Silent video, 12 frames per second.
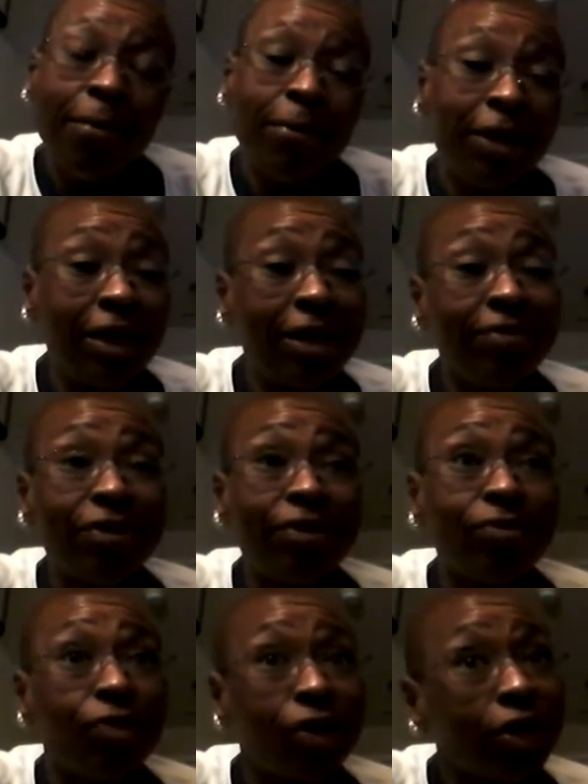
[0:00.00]
but not
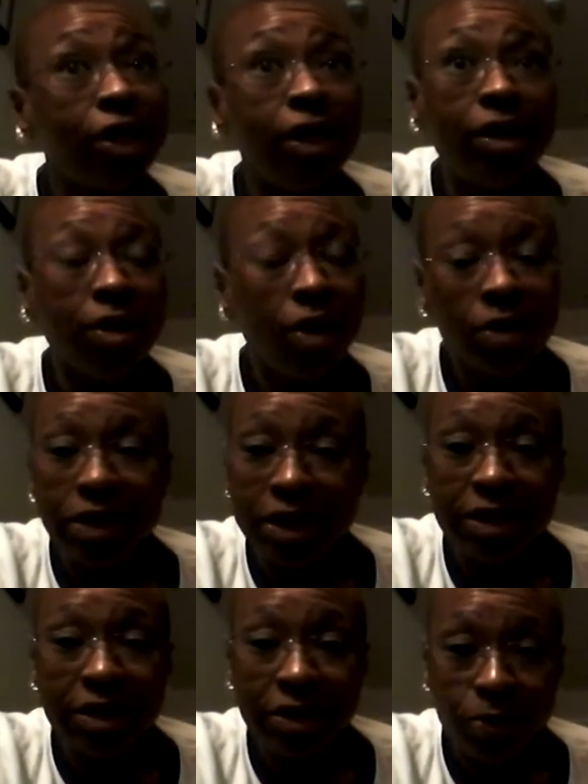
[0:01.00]
even really long
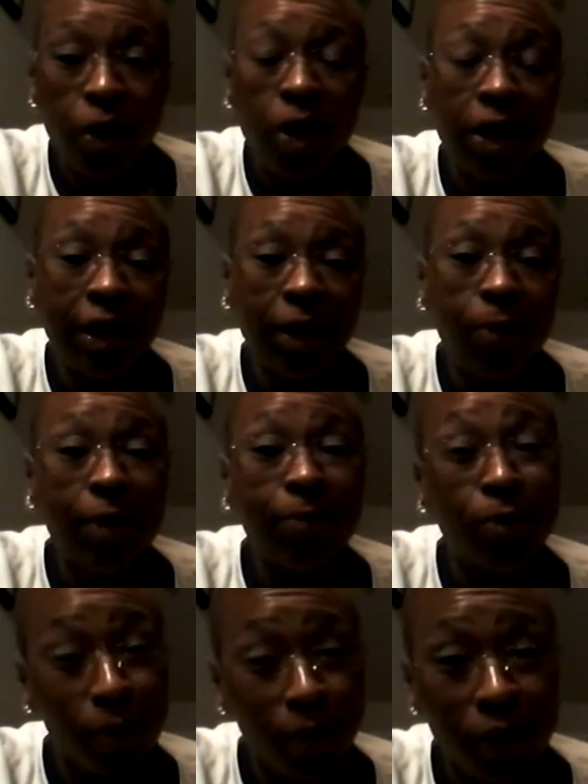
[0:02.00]
distance walking. I wear
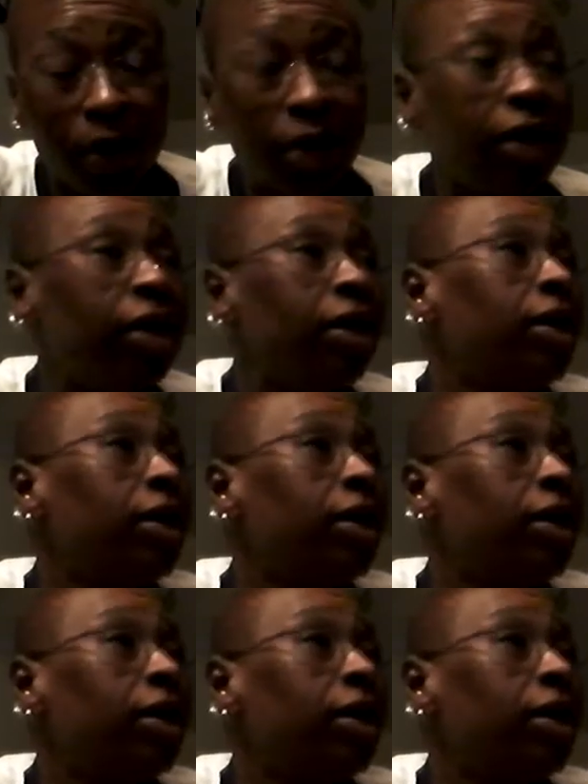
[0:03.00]
them to work.